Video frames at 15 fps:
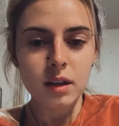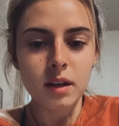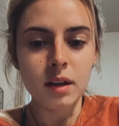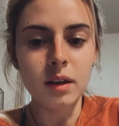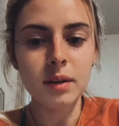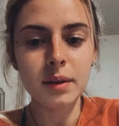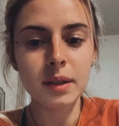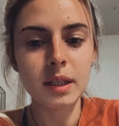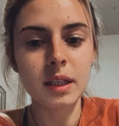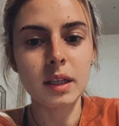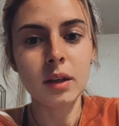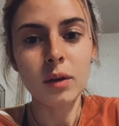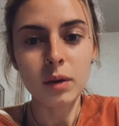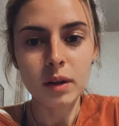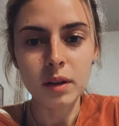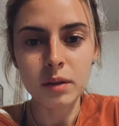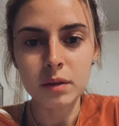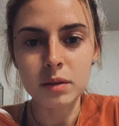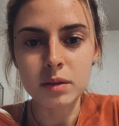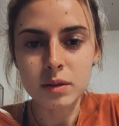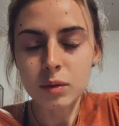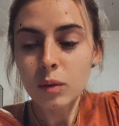I can go to
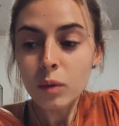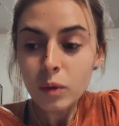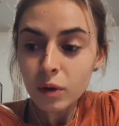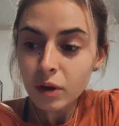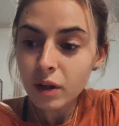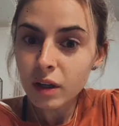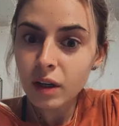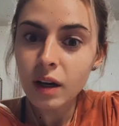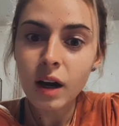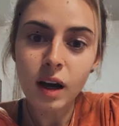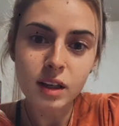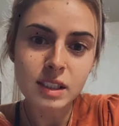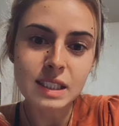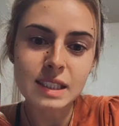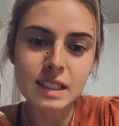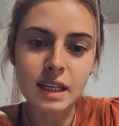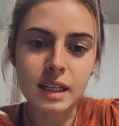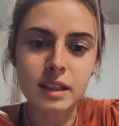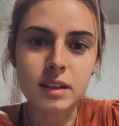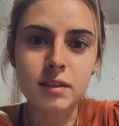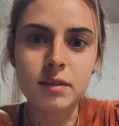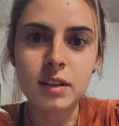those, or I'll just
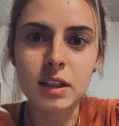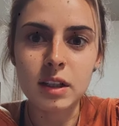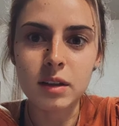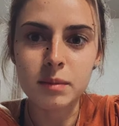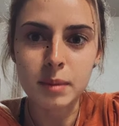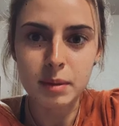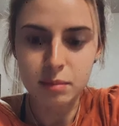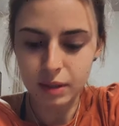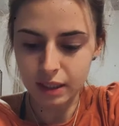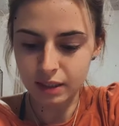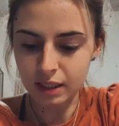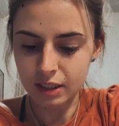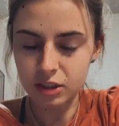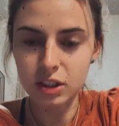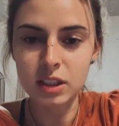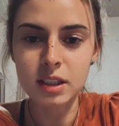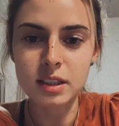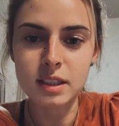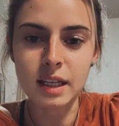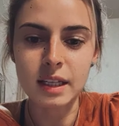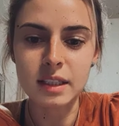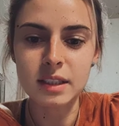end the video. My break actually
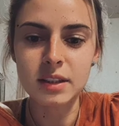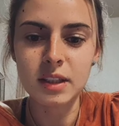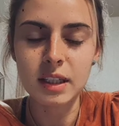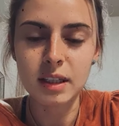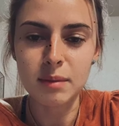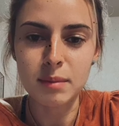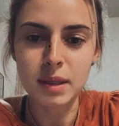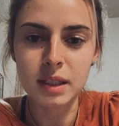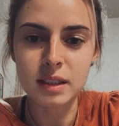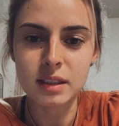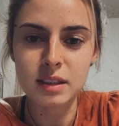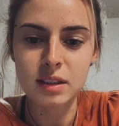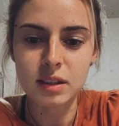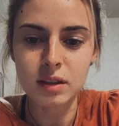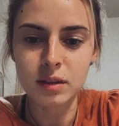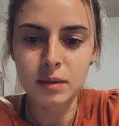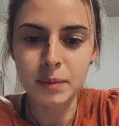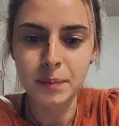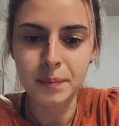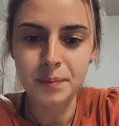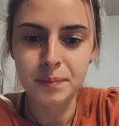does end in like a minute, so.